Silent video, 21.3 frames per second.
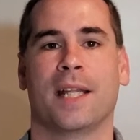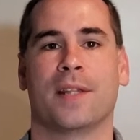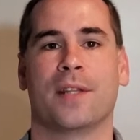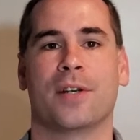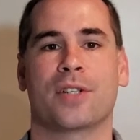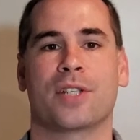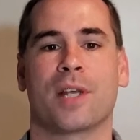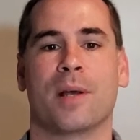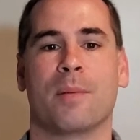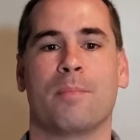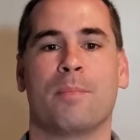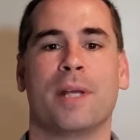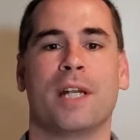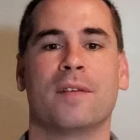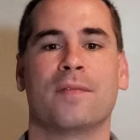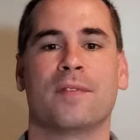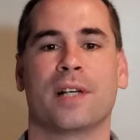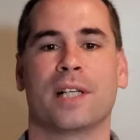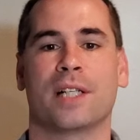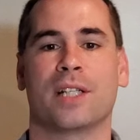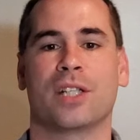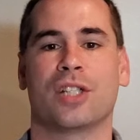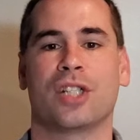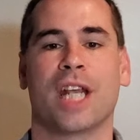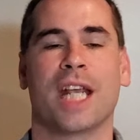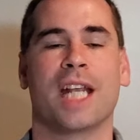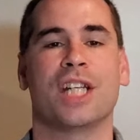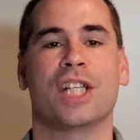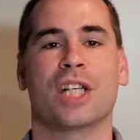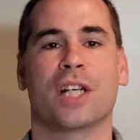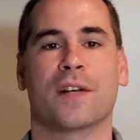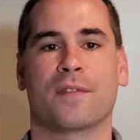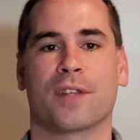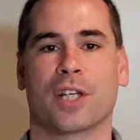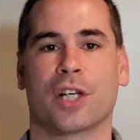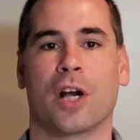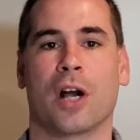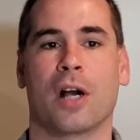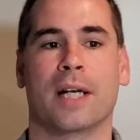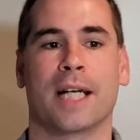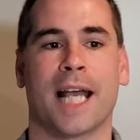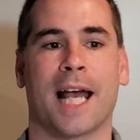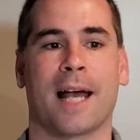there's a bit of a changing of the
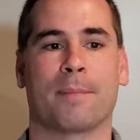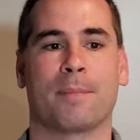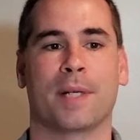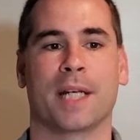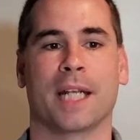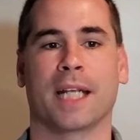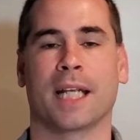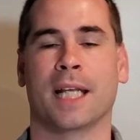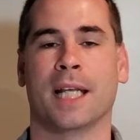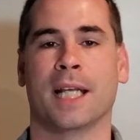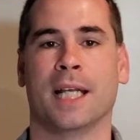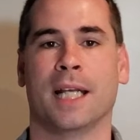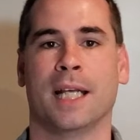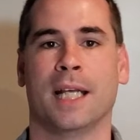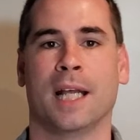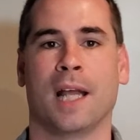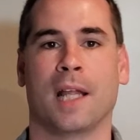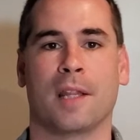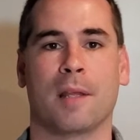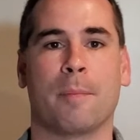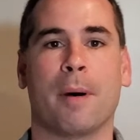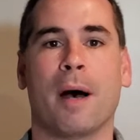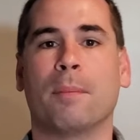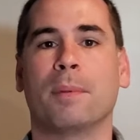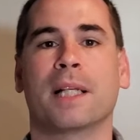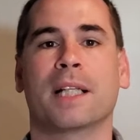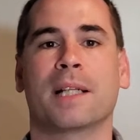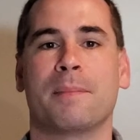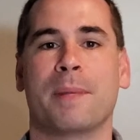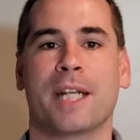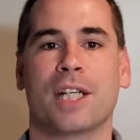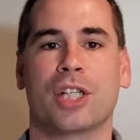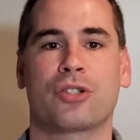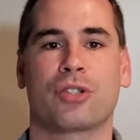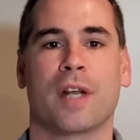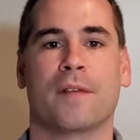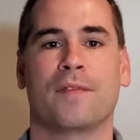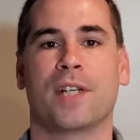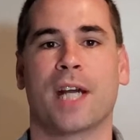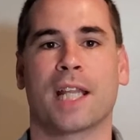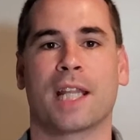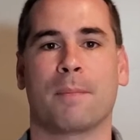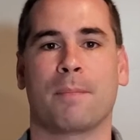guard happening. The public ministry
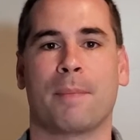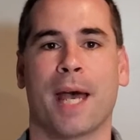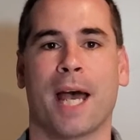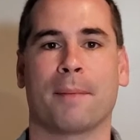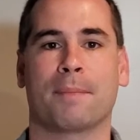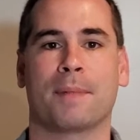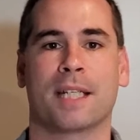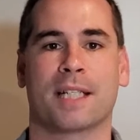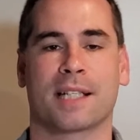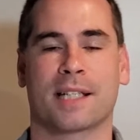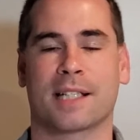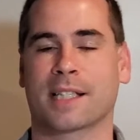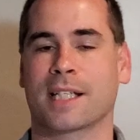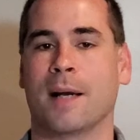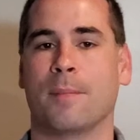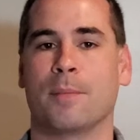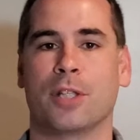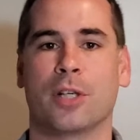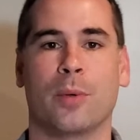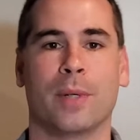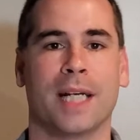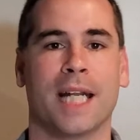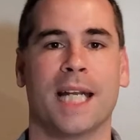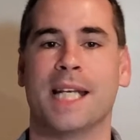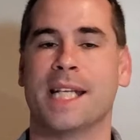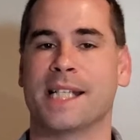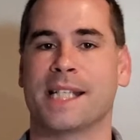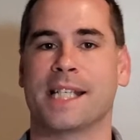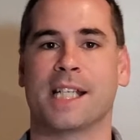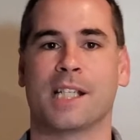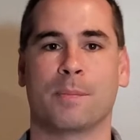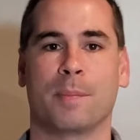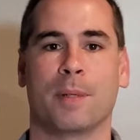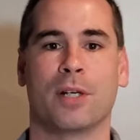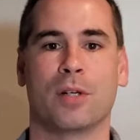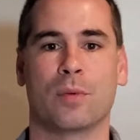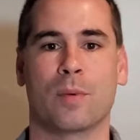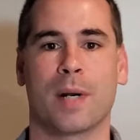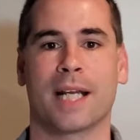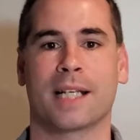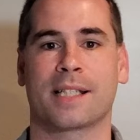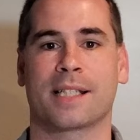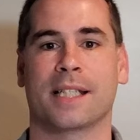of John the Baptist has come to an end as he's been
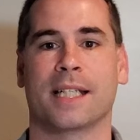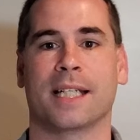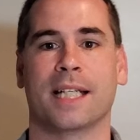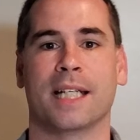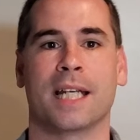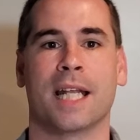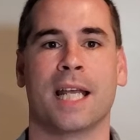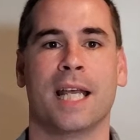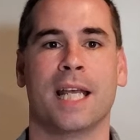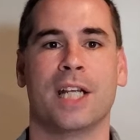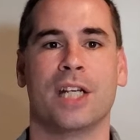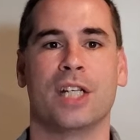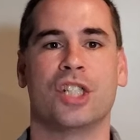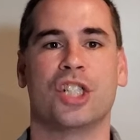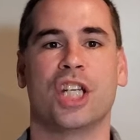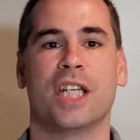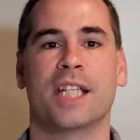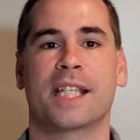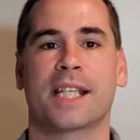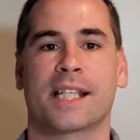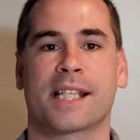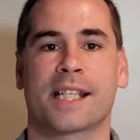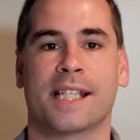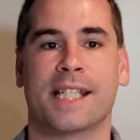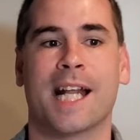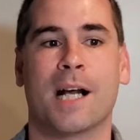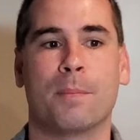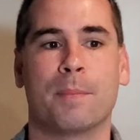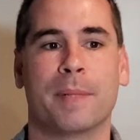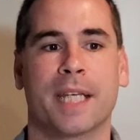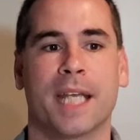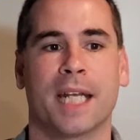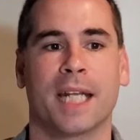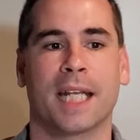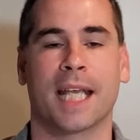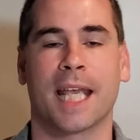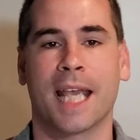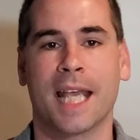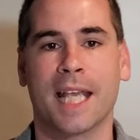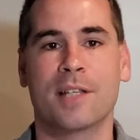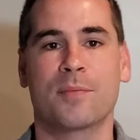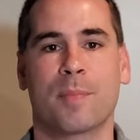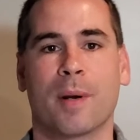arrested, and Jesus is now beginning
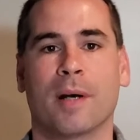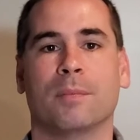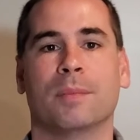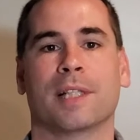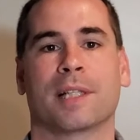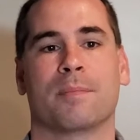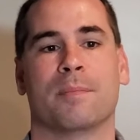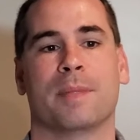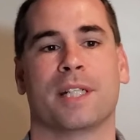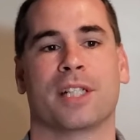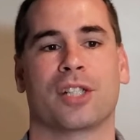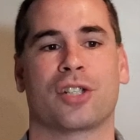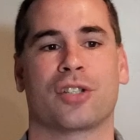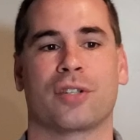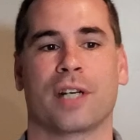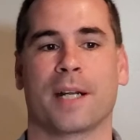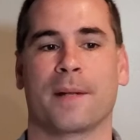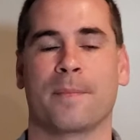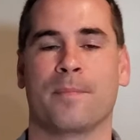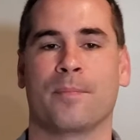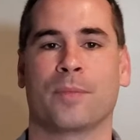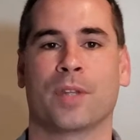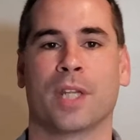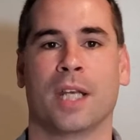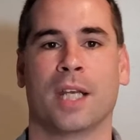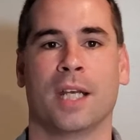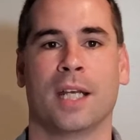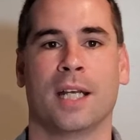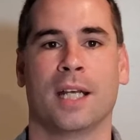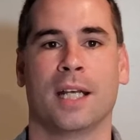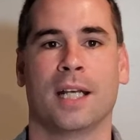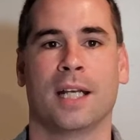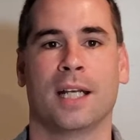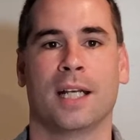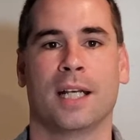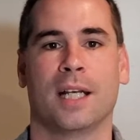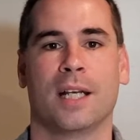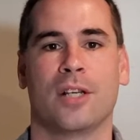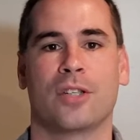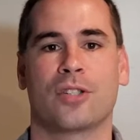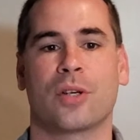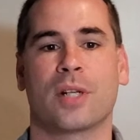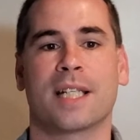his public ministry.
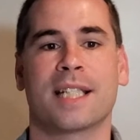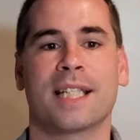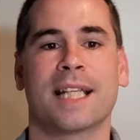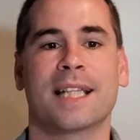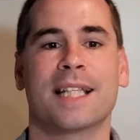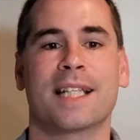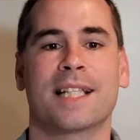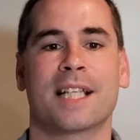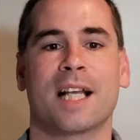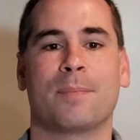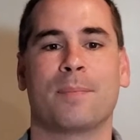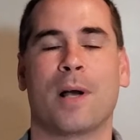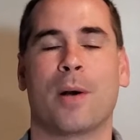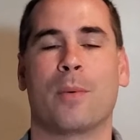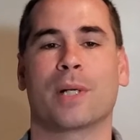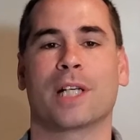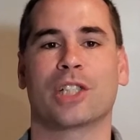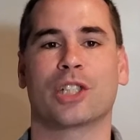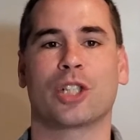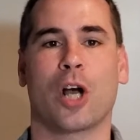So to set this up, I want to